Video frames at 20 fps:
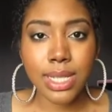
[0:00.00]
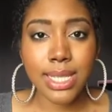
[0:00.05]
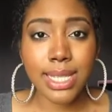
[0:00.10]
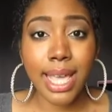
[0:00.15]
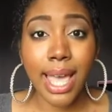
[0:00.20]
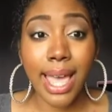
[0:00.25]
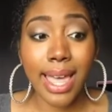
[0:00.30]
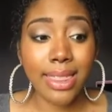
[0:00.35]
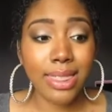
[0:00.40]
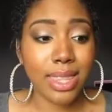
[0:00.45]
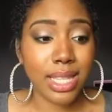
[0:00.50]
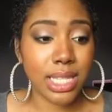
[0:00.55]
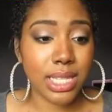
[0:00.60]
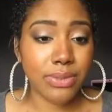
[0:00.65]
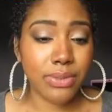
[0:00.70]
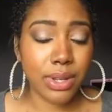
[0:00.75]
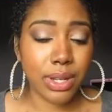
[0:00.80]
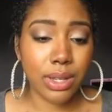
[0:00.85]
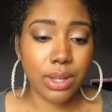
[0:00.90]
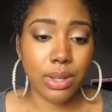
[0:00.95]
to end
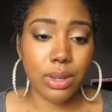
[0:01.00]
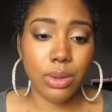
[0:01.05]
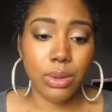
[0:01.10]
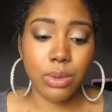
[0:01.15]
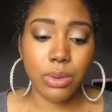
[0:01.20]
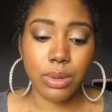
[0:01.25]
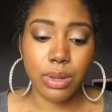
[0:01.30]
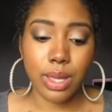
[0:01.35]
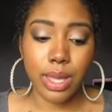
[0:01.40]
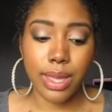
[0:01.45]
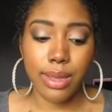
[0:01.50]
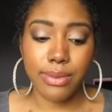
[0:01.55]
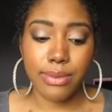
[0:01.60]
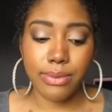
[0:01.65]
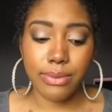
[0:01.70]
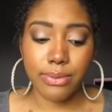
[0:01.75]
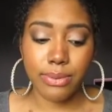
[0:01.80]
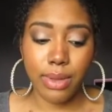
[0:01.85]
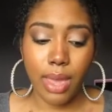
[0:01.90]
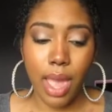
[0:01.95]
this video, if
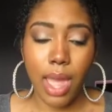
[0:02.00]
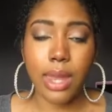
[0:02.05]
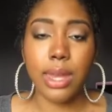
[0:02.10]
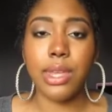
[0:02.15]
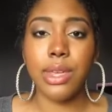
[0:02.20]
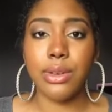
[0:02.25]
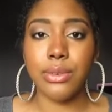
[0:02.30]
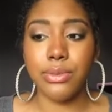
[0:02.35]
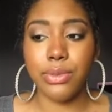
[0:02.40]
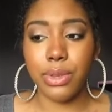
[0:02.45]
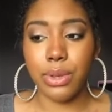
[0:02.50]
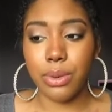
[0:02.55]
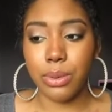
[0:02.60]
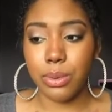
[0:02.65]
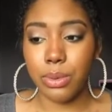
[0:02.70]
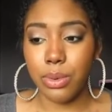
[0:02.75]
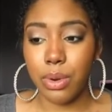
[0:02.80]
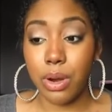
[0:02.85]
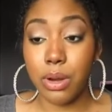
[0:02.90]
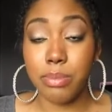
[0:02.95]
any of
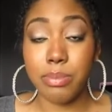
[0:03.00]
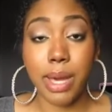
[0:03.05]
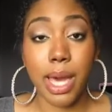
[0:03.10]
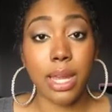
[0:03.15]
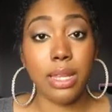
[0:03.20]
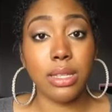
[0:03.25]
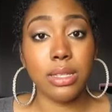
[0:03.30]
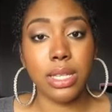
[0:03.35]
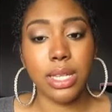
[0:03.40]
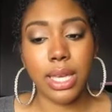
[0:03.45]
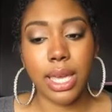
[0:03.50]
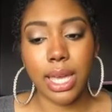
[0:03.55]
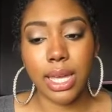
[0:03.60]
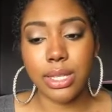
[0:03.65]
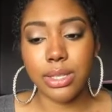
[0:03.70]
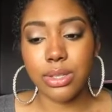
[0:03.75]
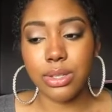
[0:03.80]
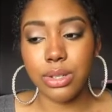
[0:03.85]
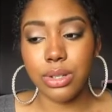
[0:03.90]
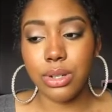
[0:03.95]
you are battling
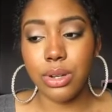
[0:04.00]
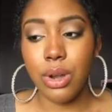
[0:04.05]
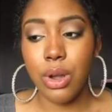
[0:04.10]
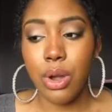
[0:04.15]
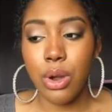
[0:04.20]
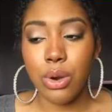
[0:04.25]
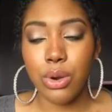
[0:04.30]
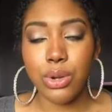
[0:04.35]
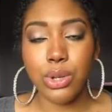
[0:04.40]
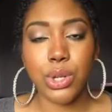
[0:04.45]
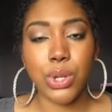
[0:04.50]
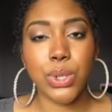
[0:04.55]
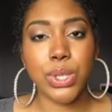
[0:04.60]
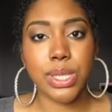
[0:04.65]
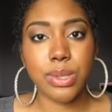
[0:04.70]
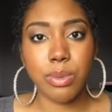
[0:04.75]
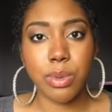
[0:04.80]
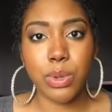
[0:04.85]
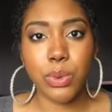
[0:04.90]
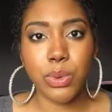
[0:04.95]
cancer or know
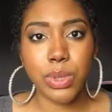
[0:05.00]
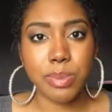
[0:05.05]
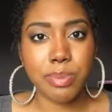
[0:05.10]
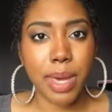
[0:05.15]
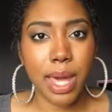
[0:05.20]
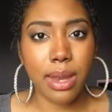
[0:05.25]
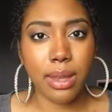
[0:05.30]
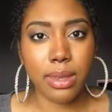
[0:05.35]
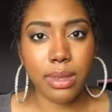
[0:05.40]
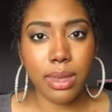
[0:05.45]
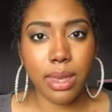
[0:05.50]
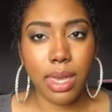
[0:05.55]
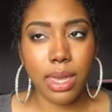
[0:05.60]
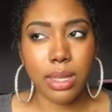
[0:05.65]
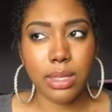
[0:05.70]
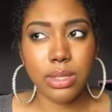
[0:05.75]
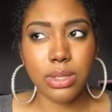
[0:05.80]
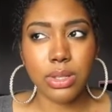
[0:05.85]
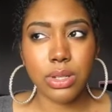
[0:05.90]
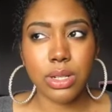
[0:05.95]
someone who's battling
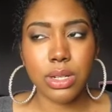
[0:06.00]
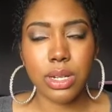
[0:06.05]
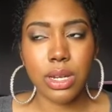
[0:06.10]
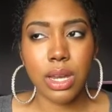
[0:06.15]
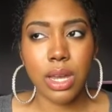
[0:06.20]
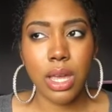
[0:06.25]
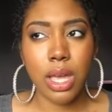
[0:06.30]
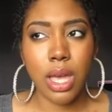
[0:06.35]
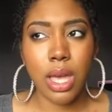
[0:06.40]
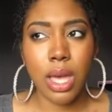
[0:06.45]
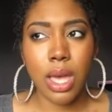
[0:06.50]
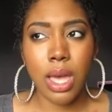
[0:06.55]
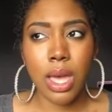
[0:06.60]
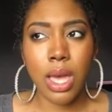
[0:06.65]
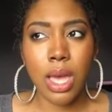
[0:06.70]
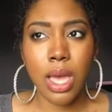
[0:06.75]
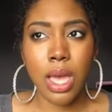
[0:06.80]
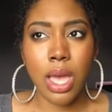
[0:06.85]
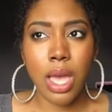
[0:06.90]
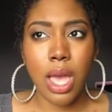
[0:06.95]
cancer,
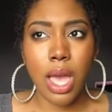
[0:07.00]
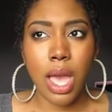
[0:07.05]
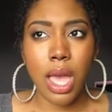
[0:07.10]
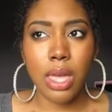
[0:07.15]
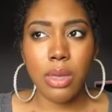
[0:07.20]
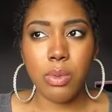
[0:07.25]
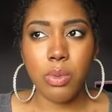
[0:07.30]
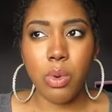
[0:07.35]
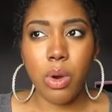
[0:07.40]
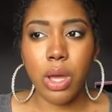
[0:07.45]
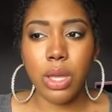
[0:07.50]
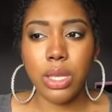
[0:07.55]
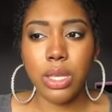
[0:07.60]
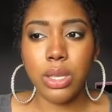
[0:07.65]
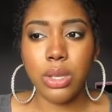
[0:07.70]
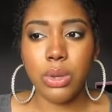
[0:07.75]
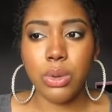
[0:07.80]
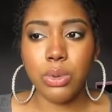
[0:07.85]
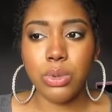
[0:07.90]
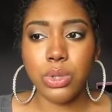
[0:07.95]
I want
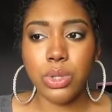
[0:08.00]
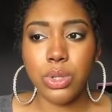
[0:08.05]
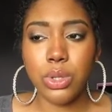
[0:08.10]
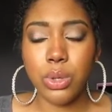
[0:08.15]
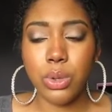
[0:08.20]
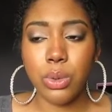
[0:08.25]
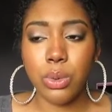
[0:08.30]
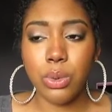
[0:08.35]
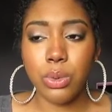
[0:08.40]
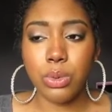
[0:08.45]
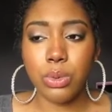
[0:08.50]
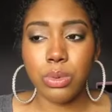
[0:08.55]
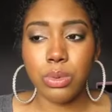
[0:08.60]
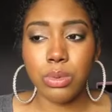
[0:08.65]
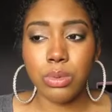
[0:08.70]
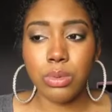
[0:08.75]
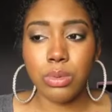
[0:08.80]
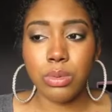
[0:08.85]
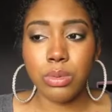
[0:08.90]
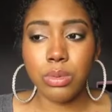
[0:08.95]
you to
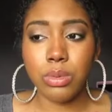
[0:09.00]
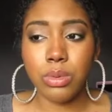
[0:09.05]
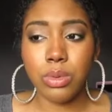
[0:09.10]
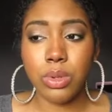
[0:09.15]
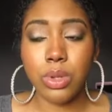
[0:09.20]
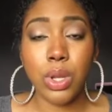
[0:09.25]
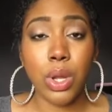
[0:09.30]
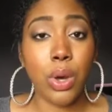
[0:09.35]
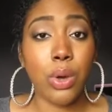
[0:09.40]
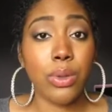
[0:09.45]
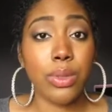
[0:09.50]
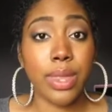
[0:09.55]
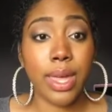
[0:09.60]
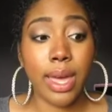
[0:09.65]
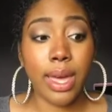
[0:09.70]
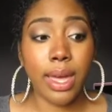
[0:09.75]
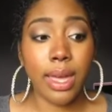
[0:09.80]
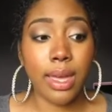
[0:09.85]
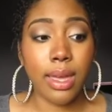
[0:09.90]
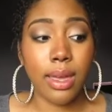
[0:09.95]
know
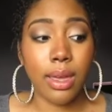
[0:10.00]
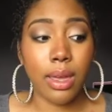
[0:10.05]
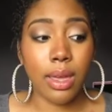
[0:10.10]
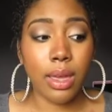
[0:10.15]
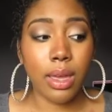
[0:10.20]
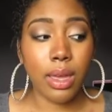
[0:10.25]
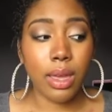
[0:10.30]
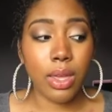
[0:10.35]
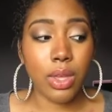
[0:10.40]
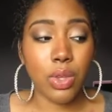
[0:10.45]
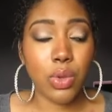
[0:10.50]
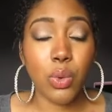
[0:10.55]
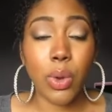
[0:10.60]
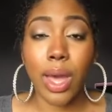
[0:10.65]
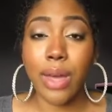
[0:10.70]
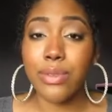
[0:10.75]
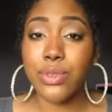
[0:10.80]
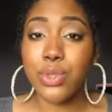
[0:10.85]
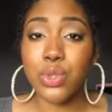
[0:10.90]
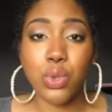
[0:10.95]
that you
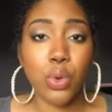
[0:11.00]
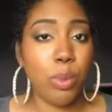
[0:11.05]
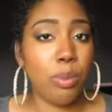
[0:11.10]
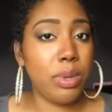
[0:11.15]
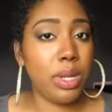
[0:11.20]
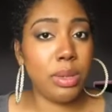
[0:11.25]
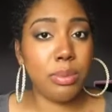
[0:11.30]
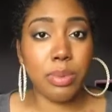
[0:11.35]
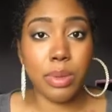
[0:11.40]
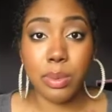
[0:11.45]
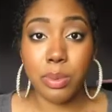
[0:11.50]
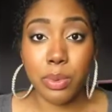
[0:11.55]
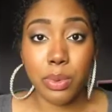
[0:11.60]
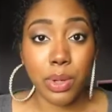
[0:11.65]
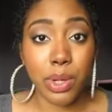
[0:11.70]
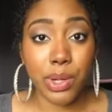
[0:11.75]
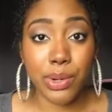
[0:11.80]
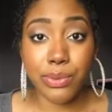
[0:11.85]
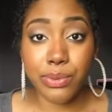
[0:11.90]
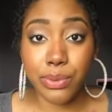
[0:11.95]
have so many people
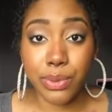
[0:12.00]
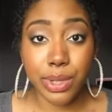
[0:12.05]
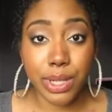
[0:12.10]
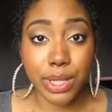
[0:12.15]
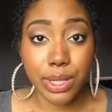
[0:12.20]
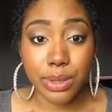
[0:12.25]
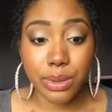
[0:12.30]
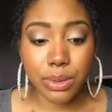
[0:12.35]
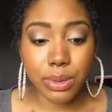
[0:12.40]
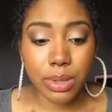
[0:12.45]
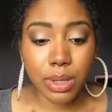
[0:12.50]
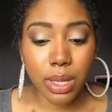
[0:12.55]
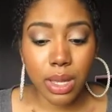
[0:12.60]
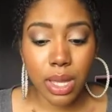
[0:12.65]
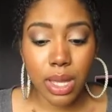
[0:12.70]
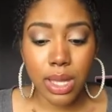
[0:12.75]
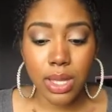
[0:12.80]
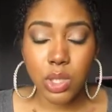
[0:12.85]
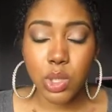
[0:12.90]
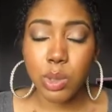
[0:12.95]
here for you,
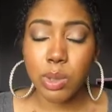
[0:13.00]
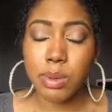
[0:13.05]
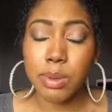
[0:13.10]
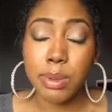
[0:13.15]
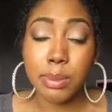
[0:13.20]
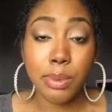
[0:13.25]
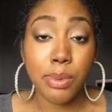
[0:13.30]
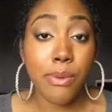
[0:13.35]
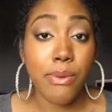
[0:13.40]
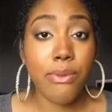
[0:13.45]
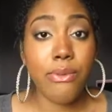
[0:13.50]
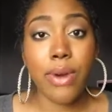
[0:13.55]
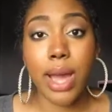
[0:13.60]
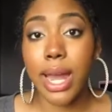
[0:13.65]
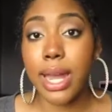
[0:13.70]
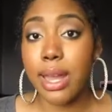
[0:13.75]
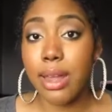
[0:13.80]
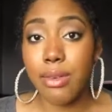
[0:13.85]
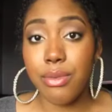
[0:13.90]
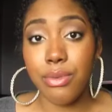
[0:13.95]
so many people
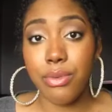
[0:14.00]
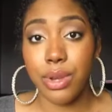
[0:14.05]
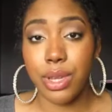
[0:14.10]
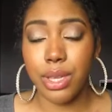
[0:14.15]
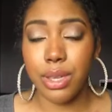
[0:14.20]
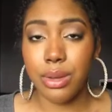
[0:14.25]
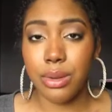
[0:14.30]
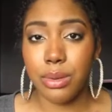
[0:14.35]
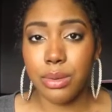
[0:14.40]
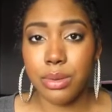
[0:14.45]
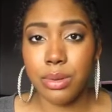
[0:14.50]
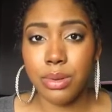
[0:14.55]
fighting for you.